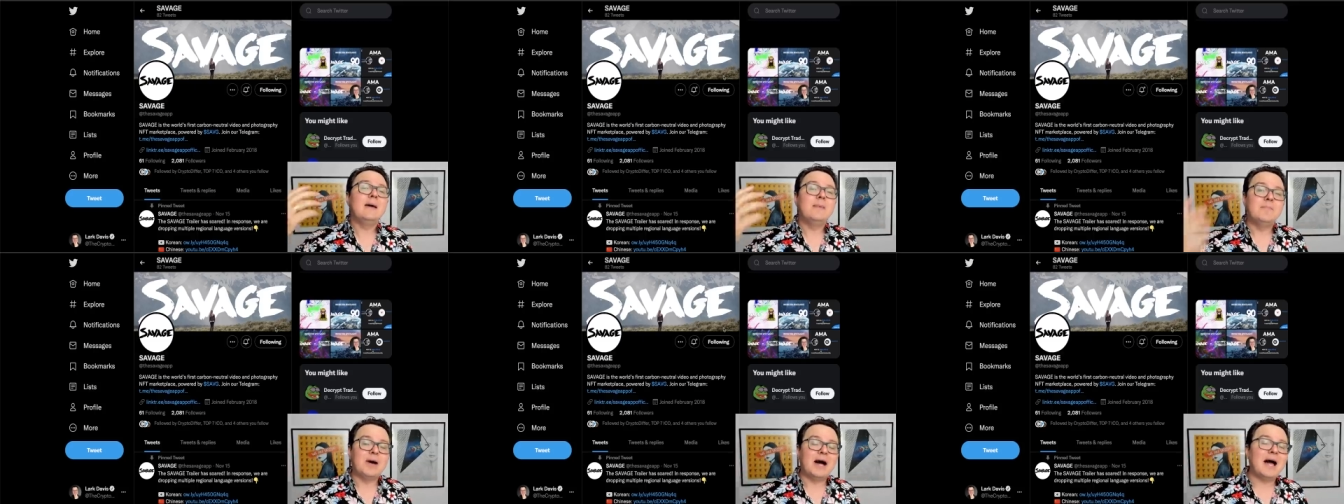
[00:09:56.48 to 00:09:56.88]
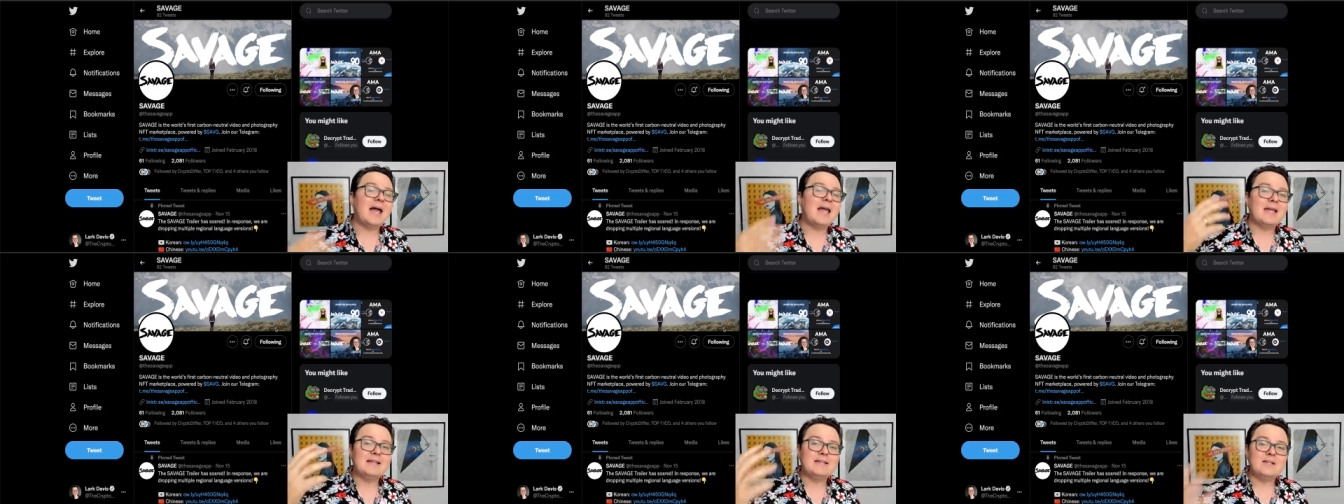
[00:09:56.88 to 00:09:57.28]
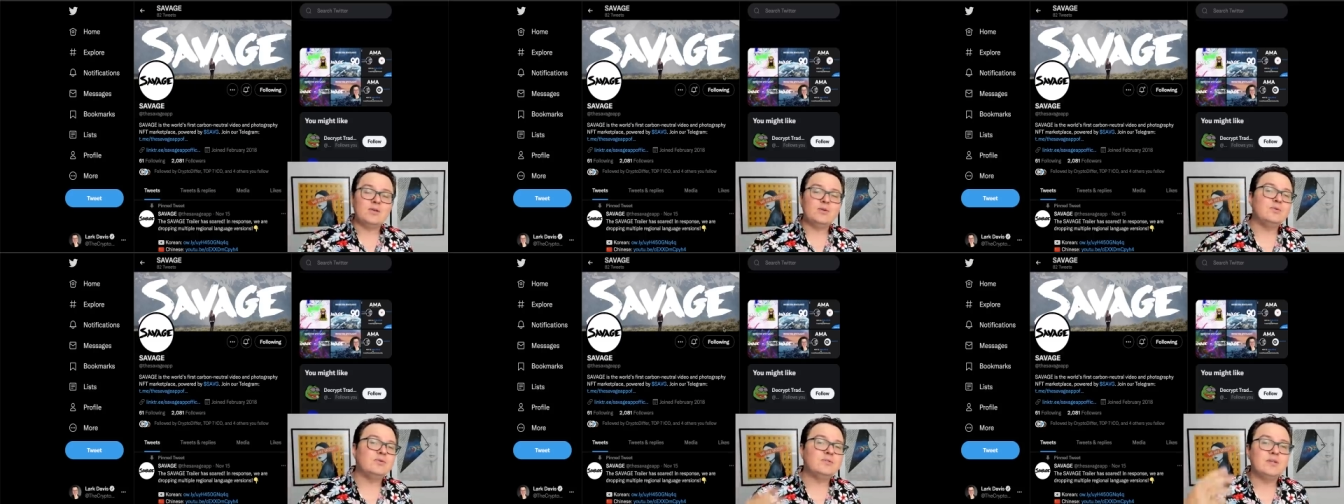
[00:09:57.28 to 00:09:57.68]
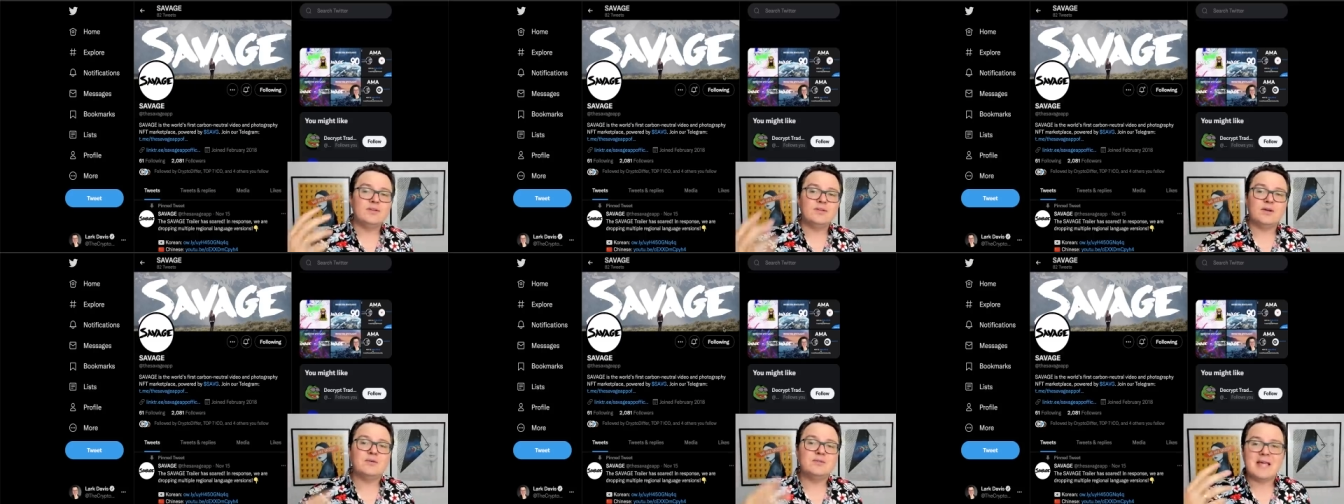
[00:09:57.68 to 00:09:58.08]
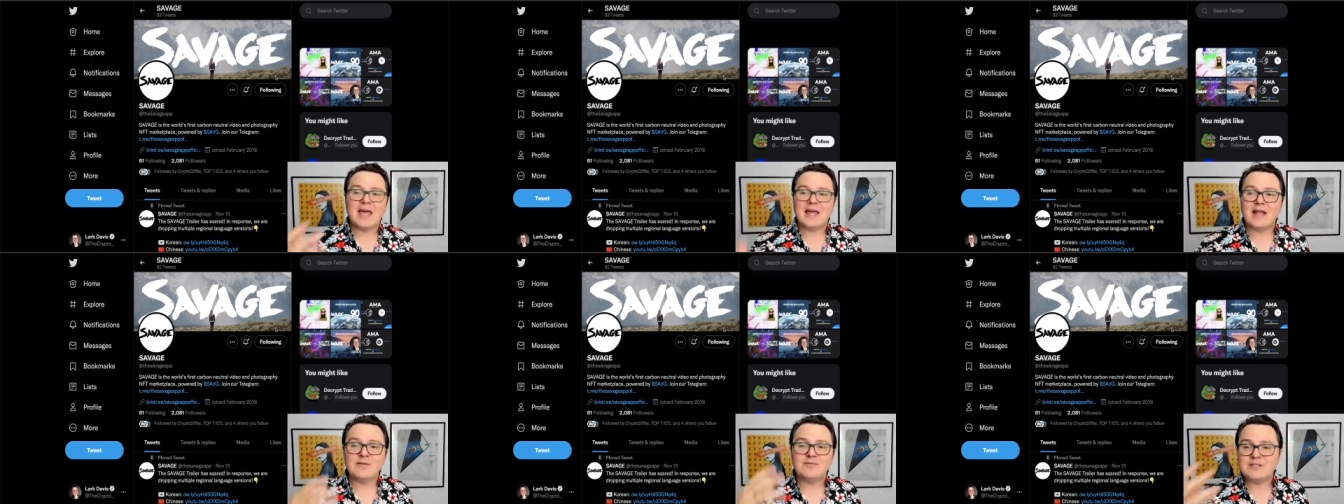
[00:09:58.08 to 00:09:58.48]
buy and use those
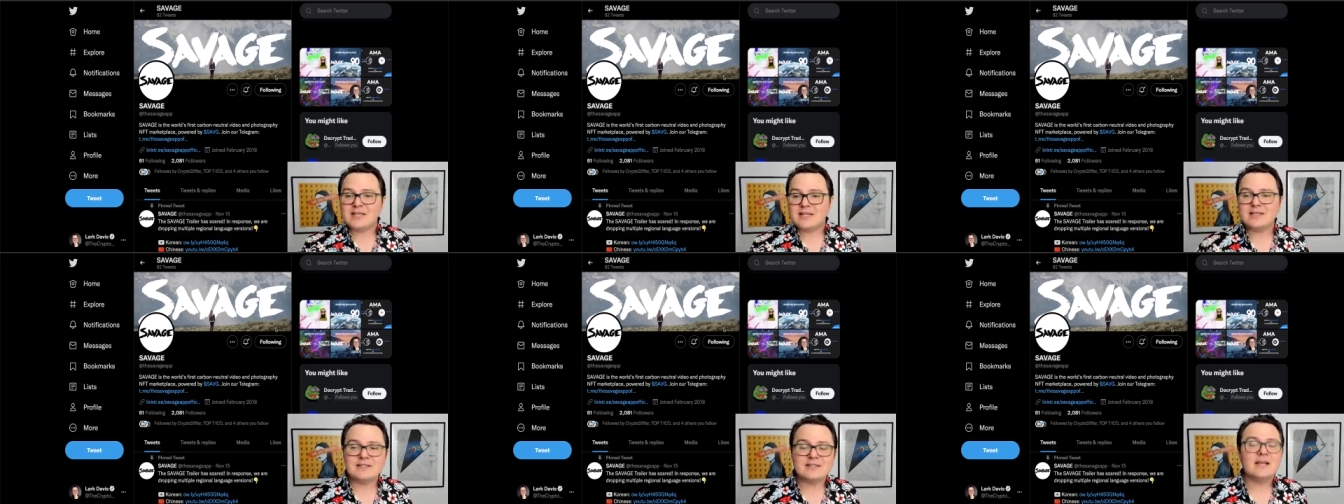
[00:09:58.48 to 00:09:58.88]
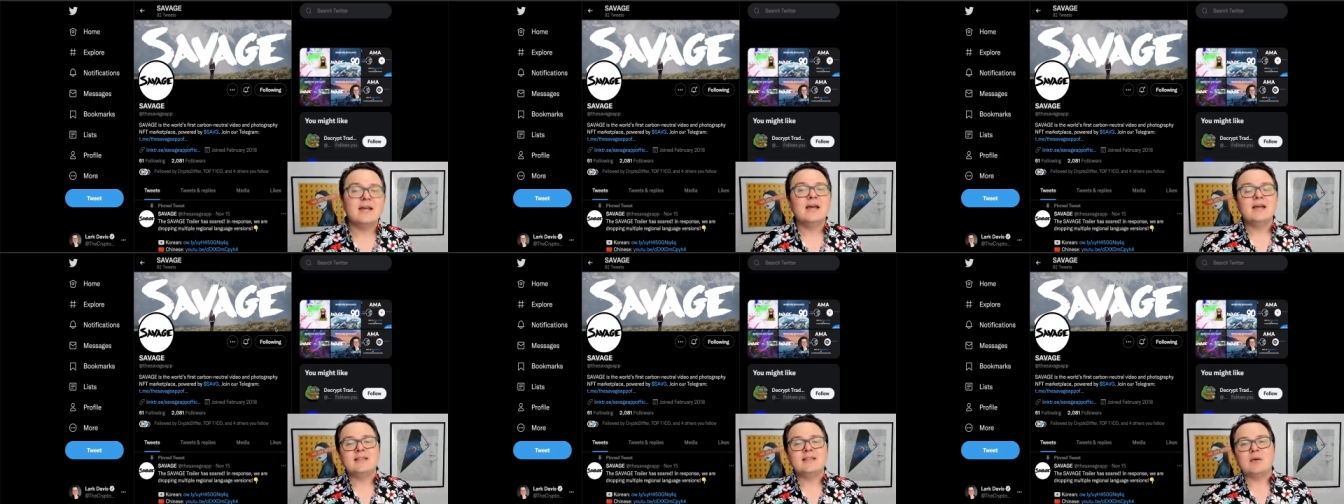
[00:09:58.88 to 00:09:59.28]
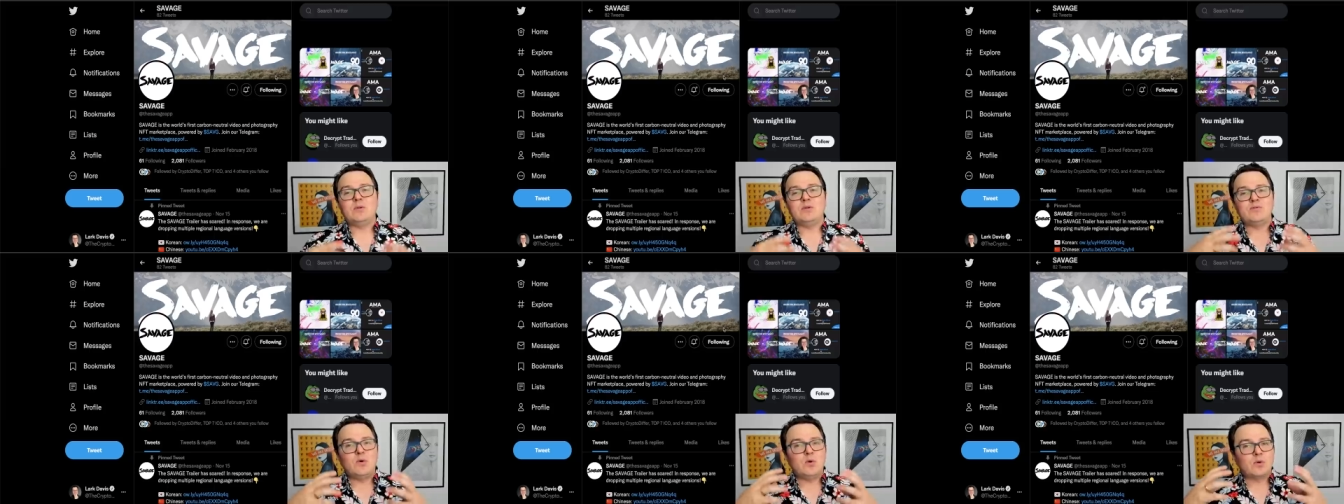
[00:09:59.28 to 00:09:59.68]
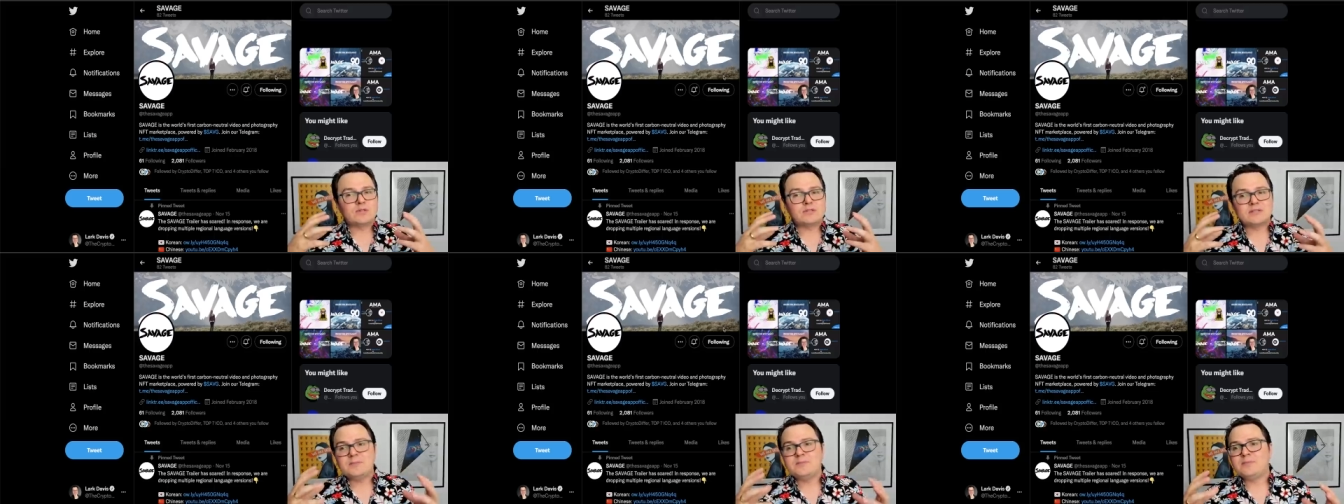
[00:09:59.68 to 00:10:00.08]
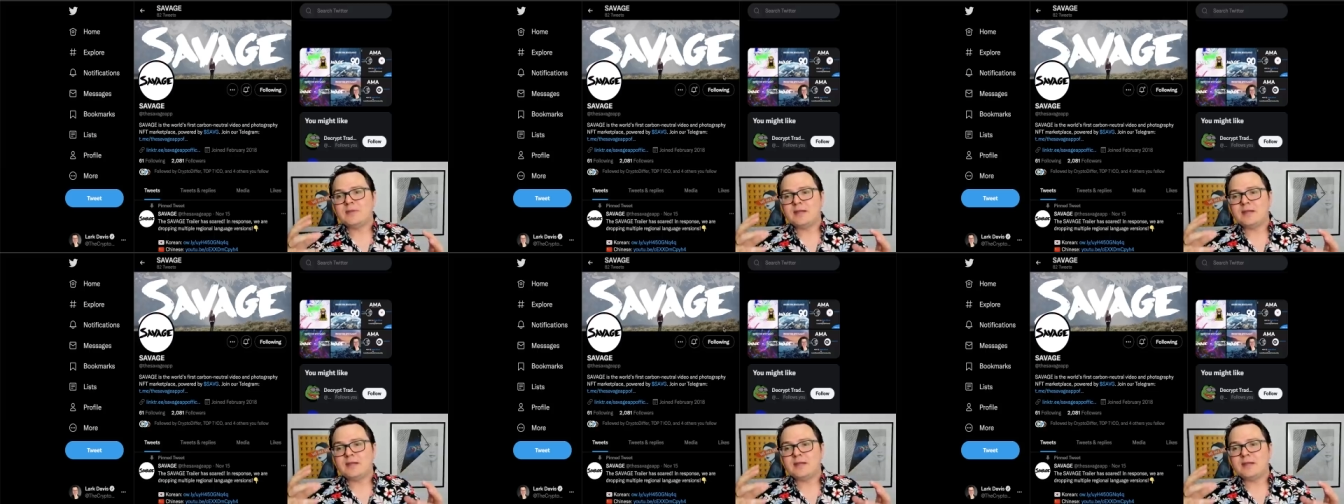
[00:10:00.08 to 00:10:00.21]
NFTs that will, of course,